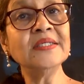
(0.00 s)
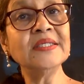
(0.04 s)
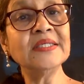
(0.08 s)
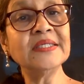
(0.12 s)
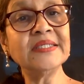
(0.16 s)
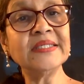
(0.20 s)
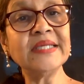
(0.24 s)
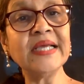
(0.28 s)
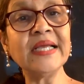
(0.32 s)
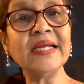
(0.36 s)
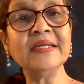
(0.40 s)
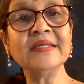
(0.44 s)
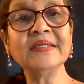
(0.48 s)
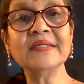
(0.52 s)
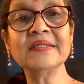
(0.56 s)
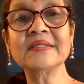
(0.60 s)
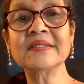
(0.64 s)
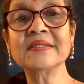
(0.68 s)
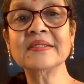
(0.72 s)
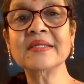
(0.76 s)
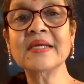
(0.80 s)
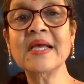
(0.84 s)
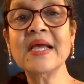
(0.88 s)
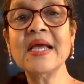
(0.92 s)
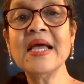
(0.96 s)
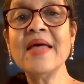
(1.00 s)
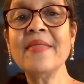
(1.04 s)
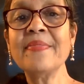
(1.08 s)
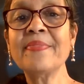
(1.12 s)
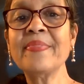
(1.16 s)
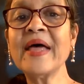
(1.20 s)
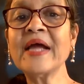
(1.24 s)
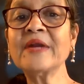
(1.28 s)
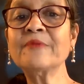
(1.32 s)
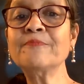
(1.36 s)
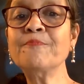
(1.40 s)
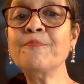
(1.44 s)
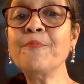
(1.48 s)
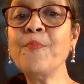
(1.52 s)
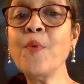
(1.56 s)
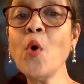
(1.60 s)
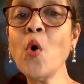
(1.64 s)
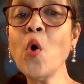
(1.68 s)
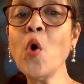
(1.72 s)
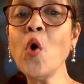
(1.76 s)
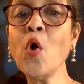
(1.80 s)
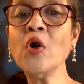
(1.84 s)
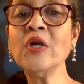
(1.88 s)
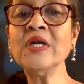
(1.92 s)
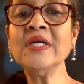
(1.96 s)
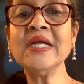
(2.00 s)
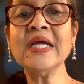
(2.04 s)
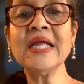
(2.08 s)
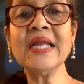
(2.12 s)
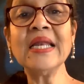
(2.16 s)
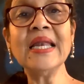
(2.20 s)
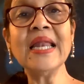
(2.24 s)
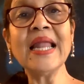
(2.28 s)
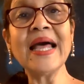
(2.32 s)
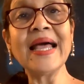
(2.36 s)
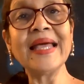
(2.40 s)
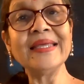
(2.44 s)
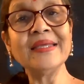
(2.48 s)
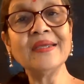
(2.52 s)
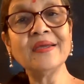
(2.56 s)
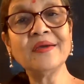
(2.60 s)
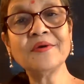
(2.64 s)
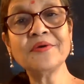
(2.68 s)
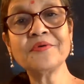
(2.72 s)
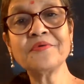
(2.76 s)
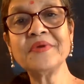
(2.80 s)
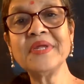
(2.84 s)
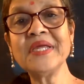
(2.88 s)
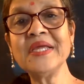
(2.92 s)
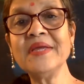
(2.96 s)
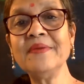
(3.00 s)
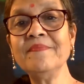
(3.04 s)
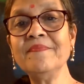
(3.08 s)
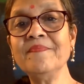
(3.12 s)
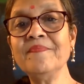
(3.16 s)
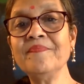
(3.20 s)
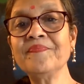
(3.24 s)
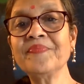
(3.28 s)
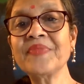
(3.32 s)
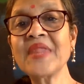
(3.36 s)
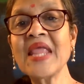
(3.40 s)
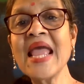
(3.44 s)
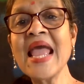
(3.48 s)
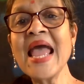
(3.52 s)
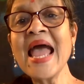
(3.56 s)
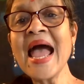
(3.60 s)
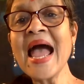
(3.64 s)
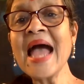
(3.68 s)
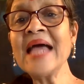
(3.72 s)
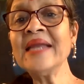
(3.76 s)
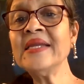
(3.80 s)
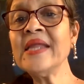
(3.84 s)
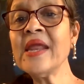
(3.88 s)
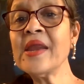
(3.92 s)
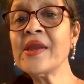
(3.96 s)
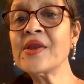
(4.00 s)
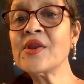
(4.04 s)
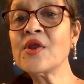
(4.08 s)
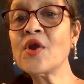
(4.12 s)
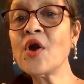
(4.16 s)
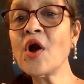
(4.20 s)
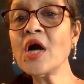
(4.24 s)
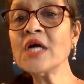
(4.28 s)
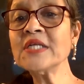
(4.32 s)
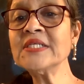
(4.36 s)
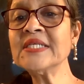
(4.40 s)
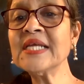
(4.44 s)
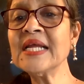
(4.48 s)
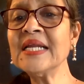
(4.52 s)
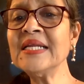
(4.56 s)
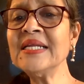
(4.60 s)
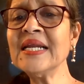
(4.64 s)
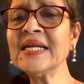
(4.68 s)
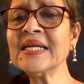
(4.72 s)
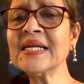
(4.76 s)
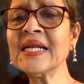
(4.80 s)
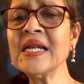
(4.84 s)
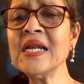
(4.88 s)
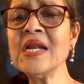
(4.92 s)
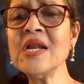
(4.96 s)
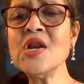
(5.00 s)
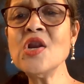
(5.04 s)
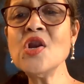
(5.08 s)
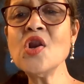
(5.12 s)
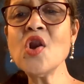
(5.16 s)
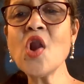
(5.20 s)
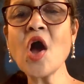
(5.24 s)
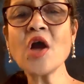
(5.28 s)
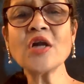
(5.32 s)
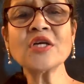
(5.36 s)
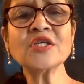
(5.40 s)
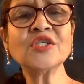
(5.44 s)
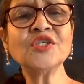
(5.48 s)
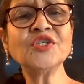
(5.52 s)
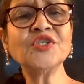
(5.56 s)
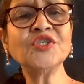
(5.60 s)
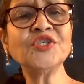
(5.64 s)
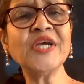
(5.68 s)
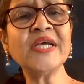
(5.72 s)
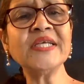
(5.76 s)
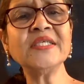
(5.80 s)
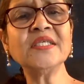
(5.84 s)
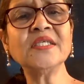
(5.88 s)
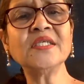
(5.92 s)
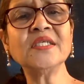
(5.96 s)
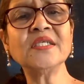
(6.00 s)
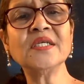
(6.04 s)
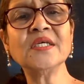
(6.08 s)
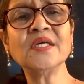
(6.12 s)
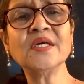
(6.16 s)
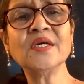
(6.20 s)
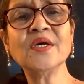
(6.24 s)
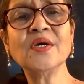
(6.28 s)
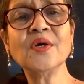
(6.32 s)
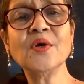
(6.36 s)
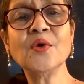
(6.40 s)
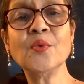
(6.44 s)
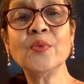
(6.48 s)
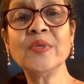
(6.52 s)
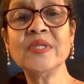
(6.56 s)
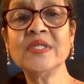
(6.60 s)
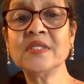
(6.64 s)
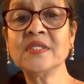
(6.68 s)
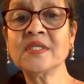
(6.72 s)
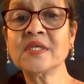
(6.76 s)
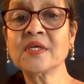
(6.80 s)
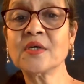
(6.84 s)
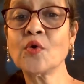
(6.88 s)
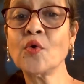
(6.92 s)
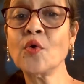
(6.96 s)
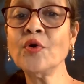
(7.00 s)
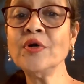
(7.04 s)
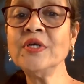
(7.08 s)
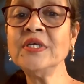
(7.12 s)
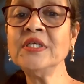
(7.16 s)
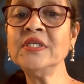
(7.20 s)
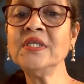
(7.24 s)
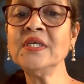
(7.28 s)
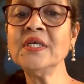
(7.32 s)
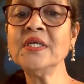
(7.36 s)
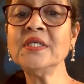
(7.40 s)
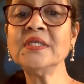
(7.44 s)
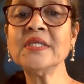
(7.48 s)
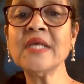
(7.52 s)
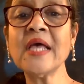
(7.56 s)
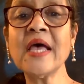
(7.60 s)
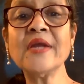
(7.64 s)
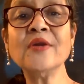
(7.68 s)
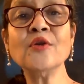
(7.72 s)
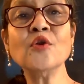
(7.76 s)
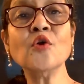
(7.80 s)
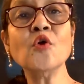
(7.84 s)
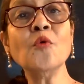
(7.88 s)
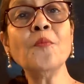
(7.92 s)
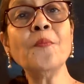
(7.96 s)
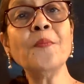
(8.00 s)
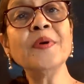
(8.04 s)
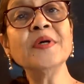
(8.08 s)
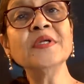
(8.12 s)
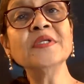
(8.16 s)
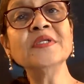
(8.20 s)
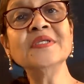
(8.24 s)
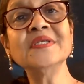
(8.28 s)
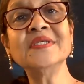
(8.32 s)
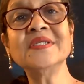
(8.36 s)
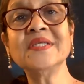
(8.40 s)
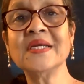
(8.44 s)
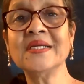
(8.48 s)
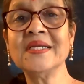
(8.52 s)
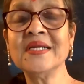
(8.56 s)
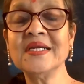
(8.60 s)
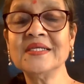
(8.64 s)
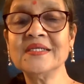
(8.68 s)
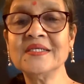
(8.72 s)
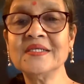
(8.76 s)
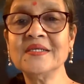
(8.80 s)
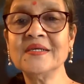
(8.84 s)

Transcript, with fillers: silks that poured like cream, and he'd got a little locked chest with turquoises and opals in it.